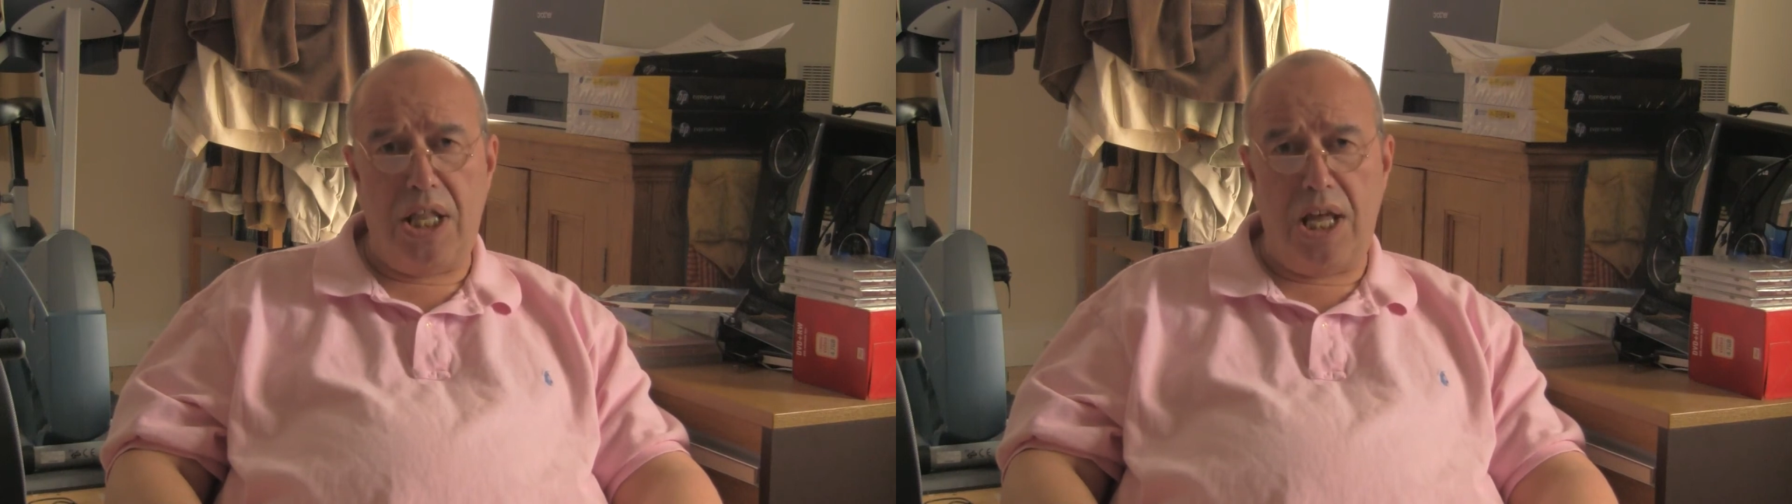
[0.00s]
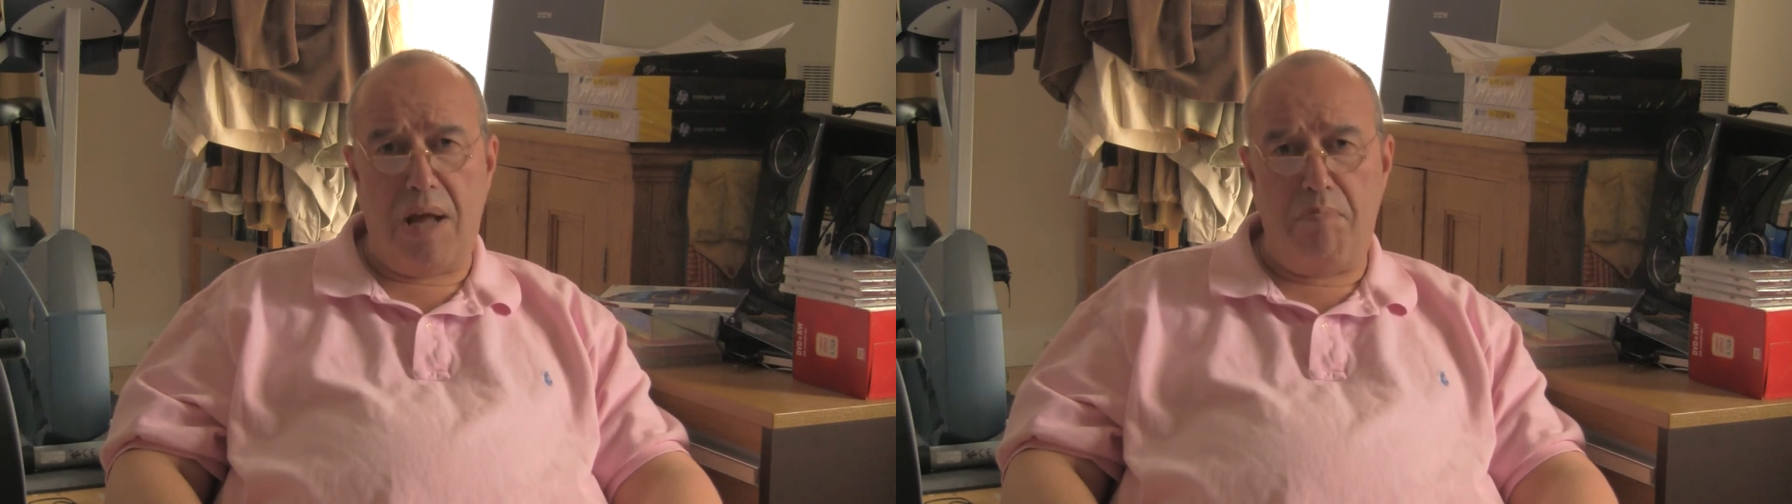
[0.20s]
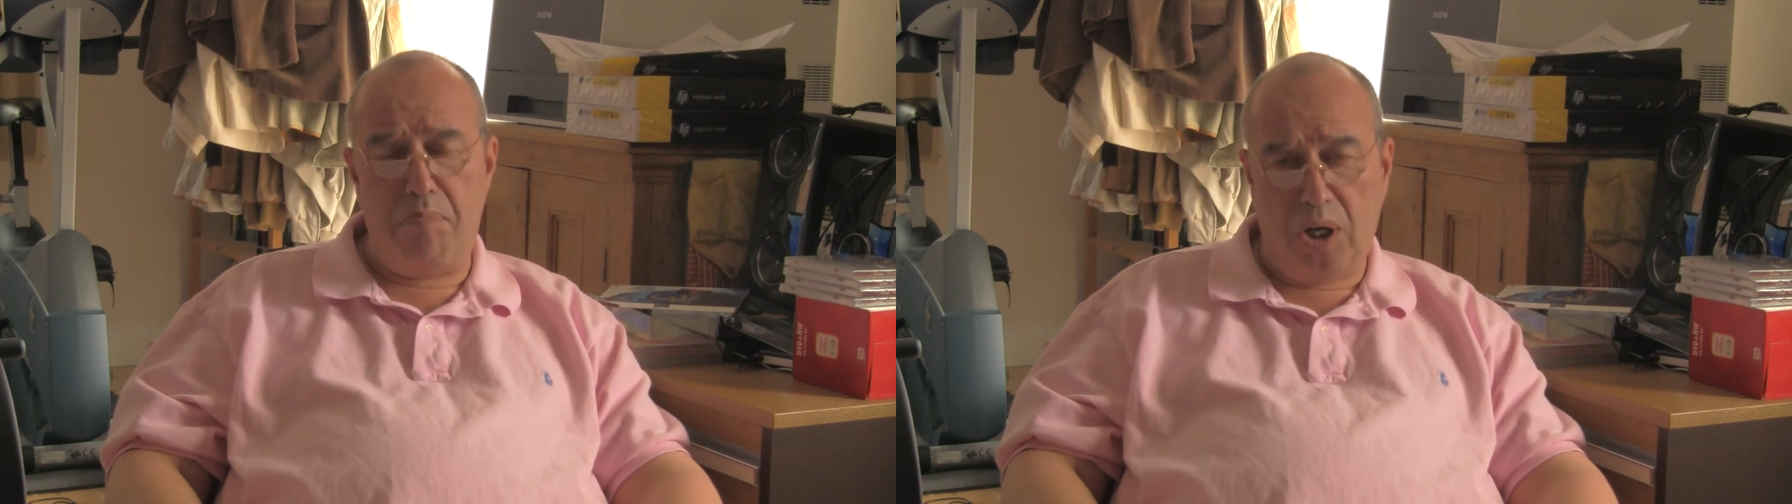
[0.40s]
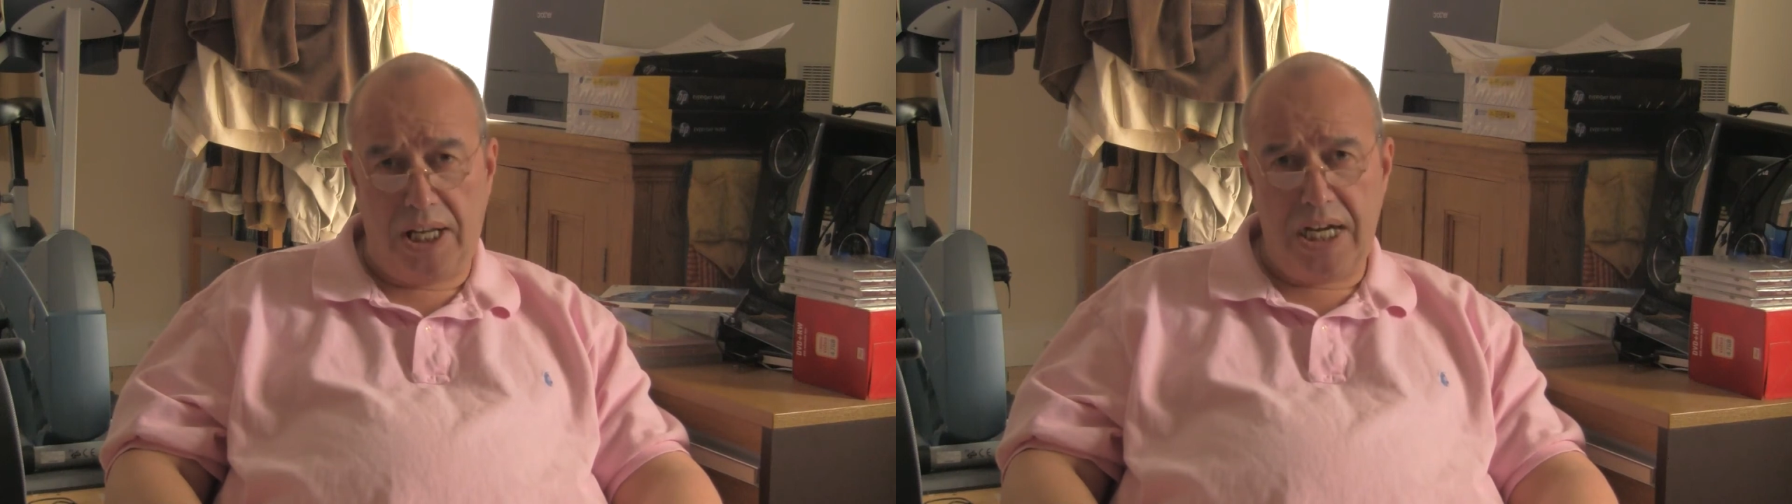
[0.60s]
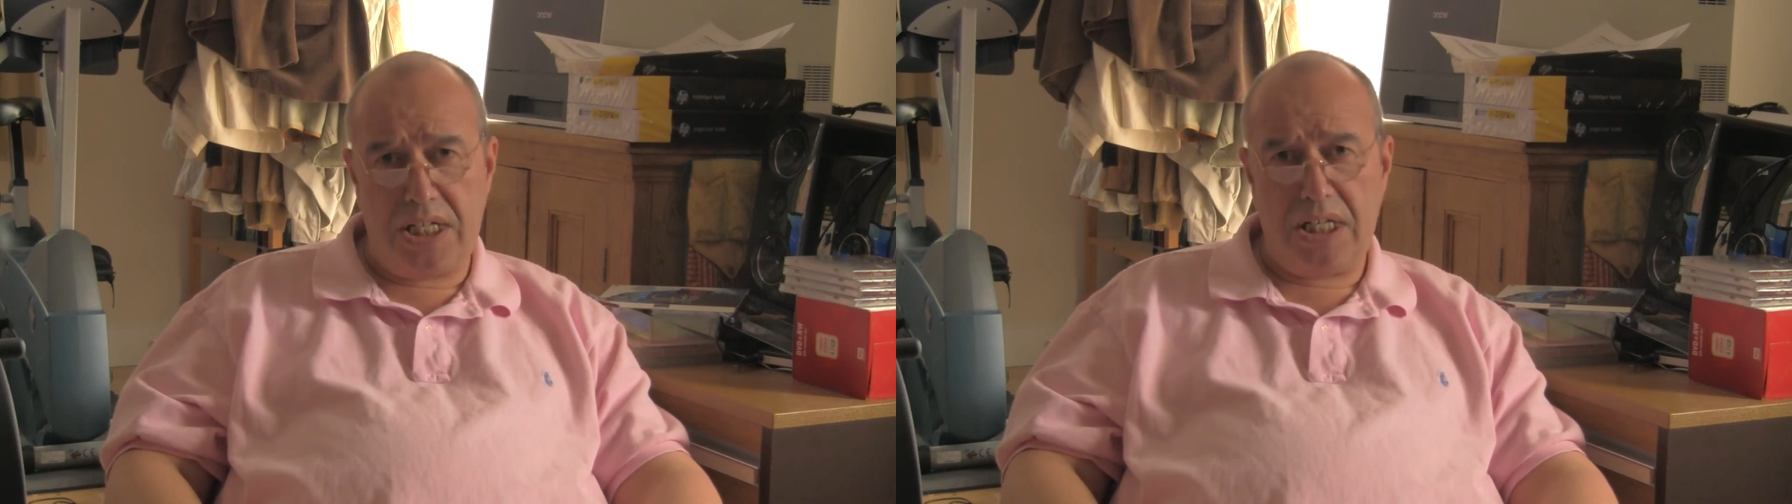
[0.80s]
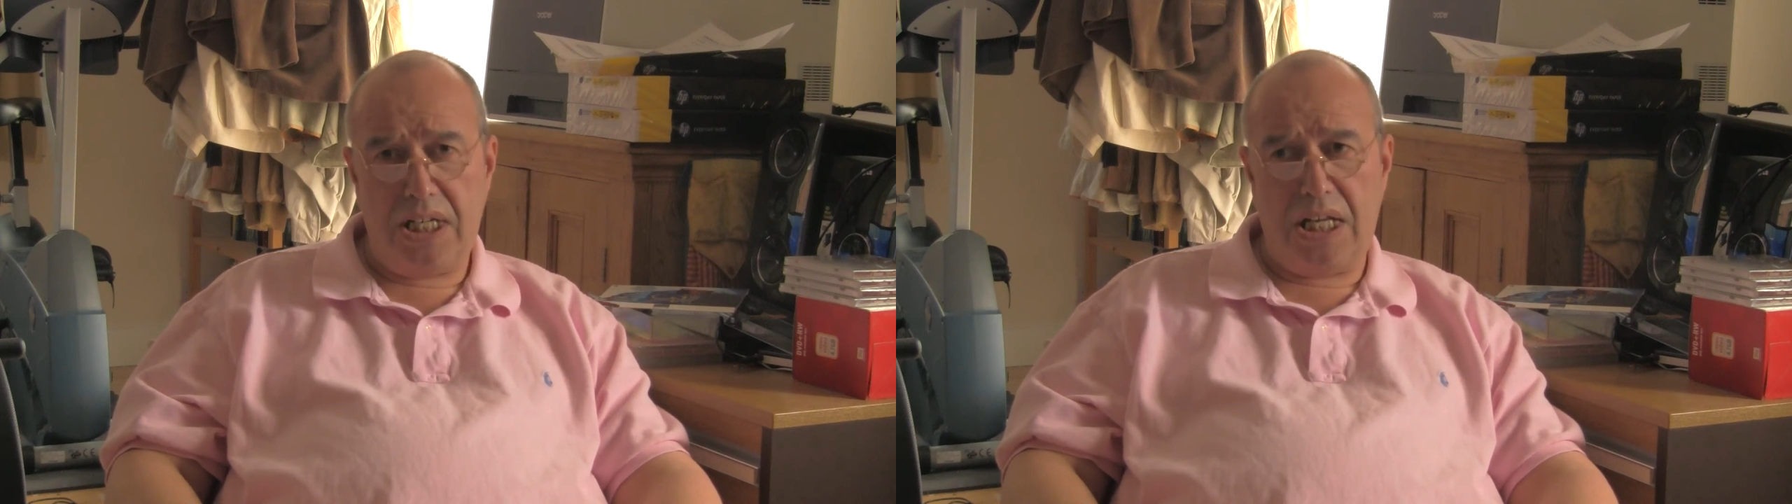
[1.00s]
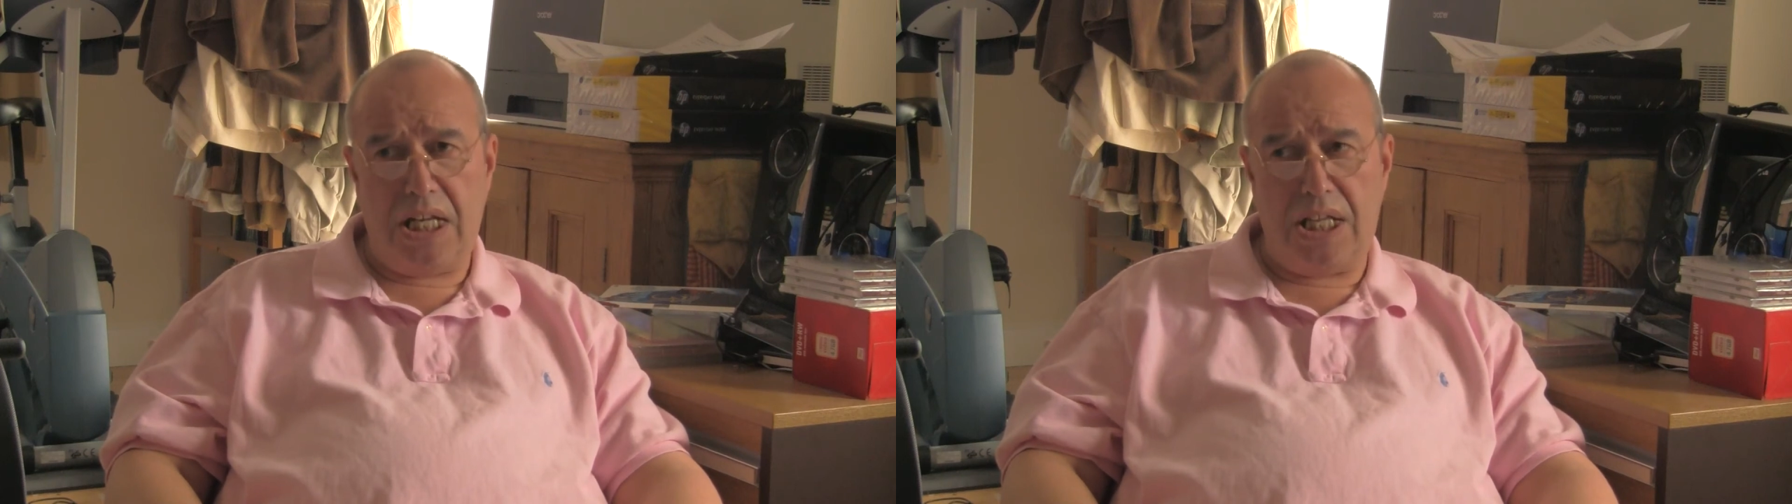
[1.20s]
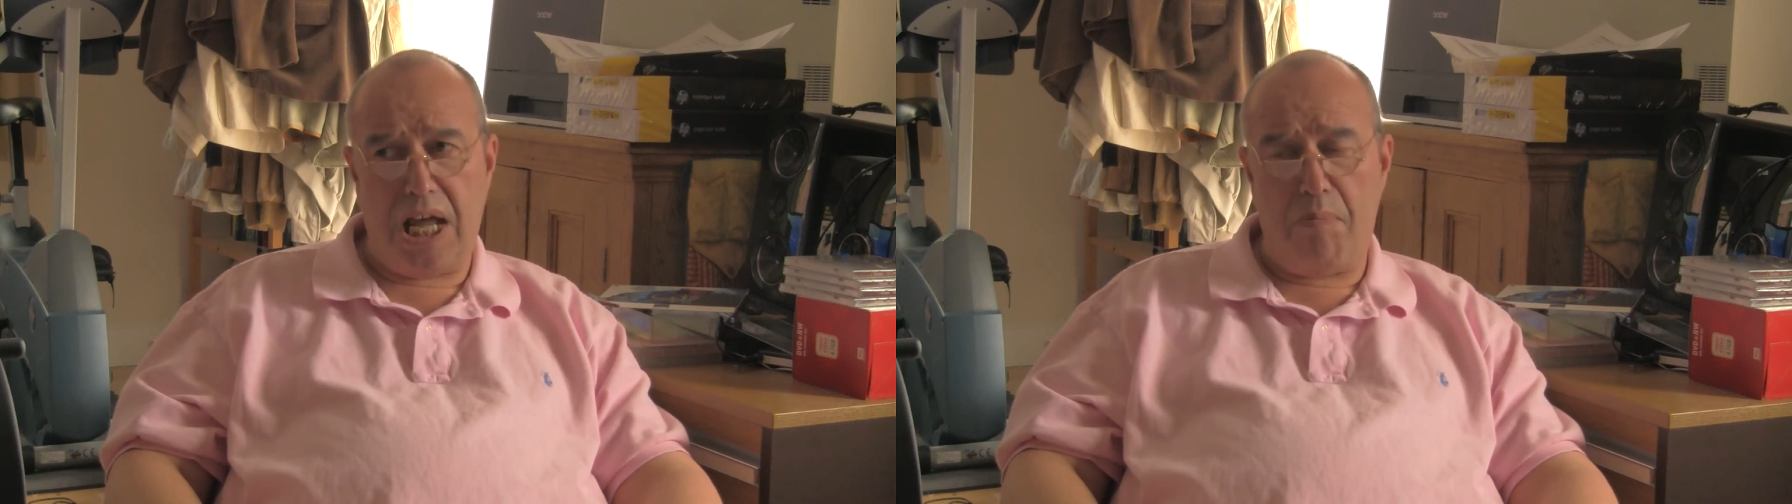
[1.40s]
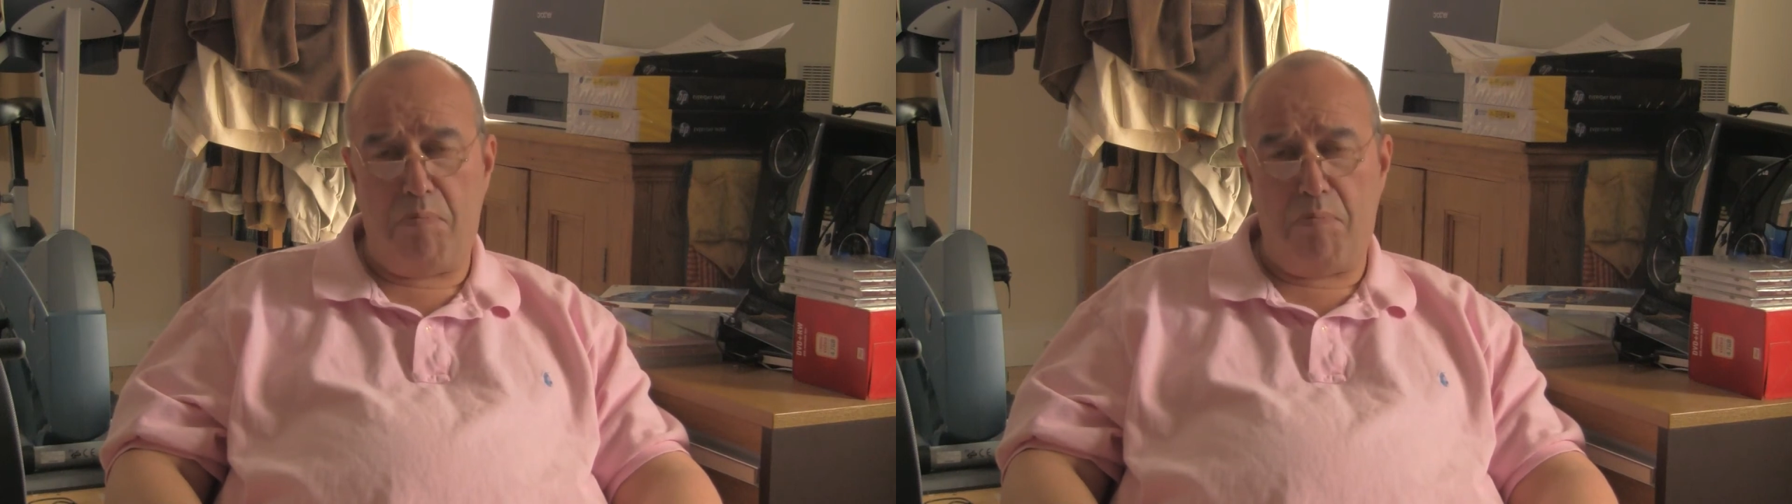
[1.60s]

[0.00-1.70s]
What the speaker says: They're bullied, they're